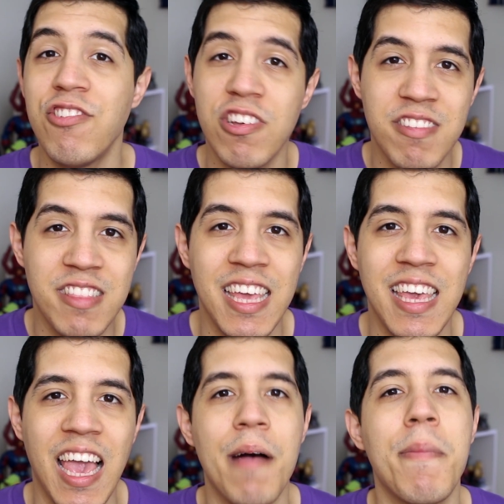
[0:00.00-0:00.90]
And just
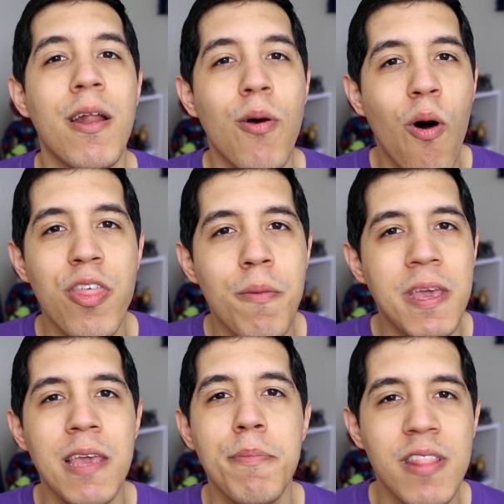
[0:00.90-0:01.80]
thinking about all the
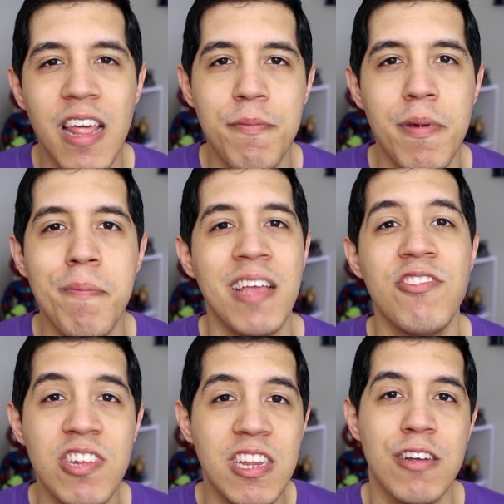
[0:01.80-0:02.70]
people that have been
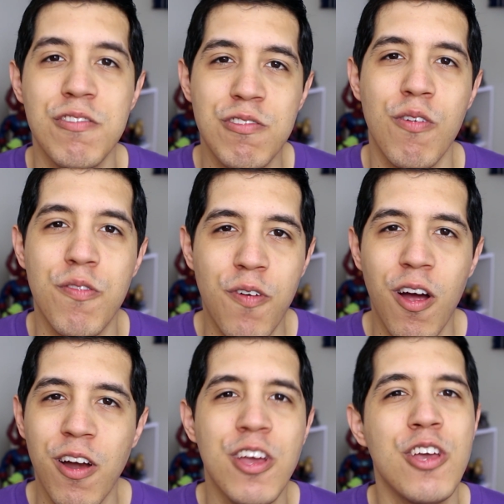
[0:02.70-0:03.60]
mentioned here so
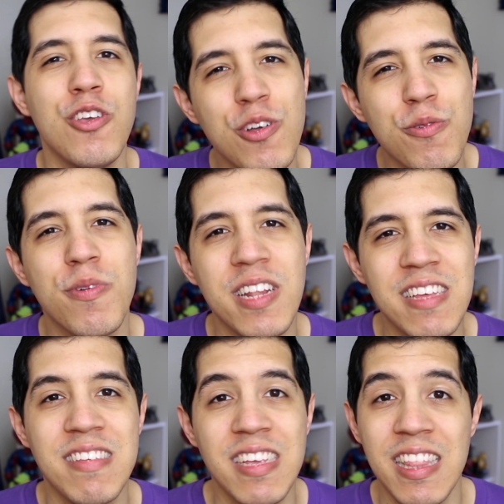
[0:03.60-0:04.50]
far, you could
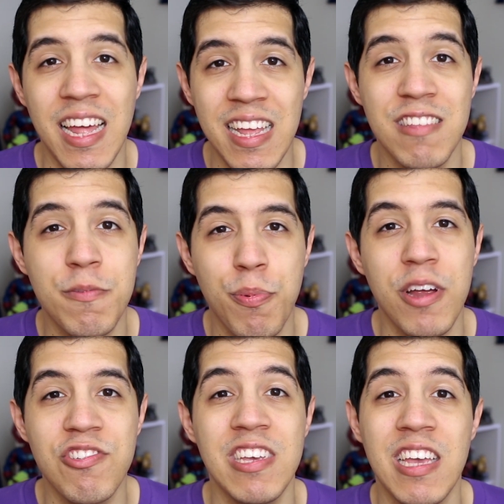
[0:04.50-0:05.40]
really see that
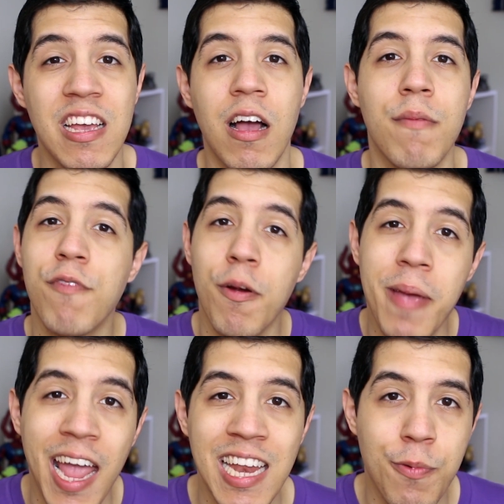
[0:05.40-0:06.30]
inspiration can come
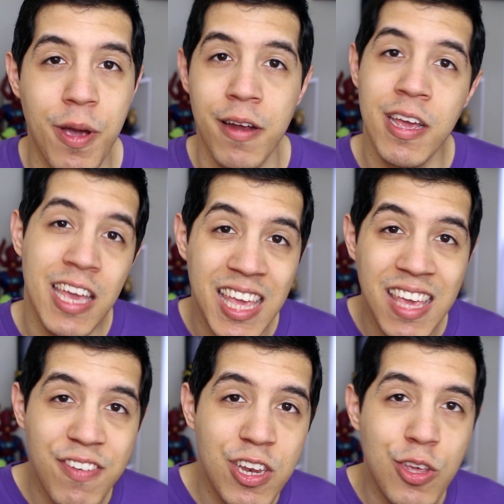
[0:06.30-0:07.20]
from anywhere.
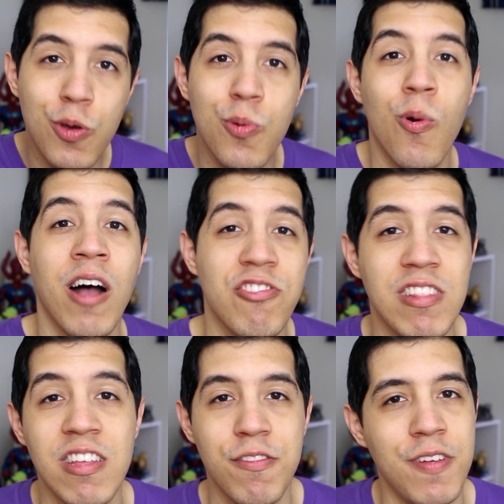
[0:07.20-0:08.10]
Even you
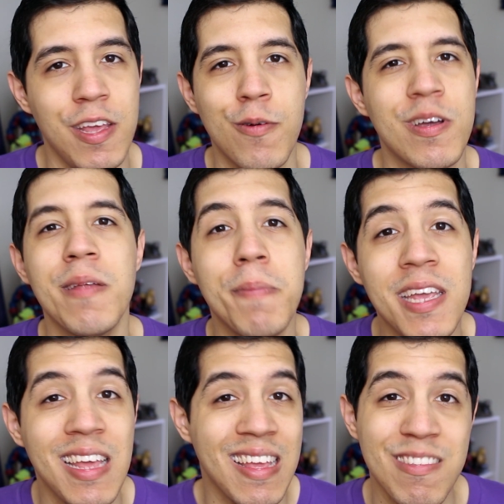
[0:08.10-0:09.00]
watching this video can
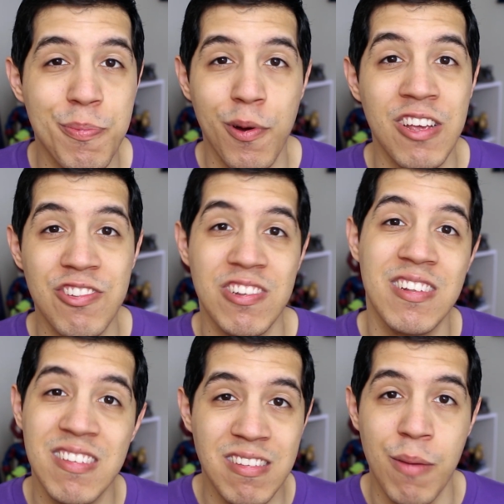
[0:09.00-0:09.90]
be an
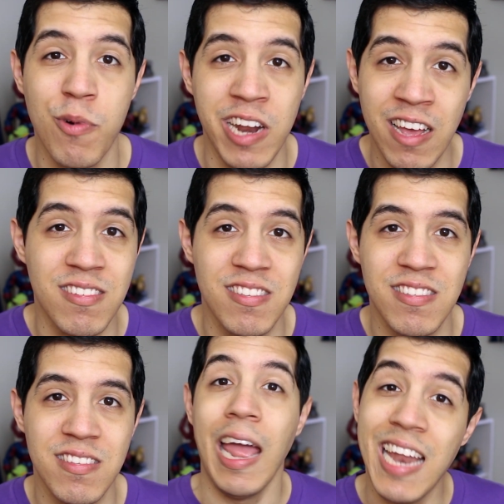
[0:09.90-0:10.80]
inspiration to someone else.